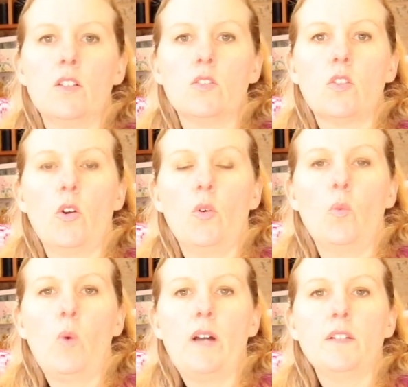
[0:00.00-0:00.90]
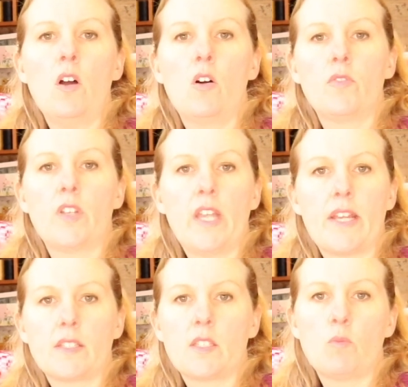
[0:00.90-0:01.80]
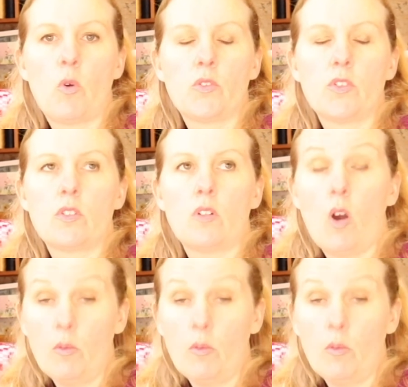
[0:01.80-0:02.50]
So one of the next most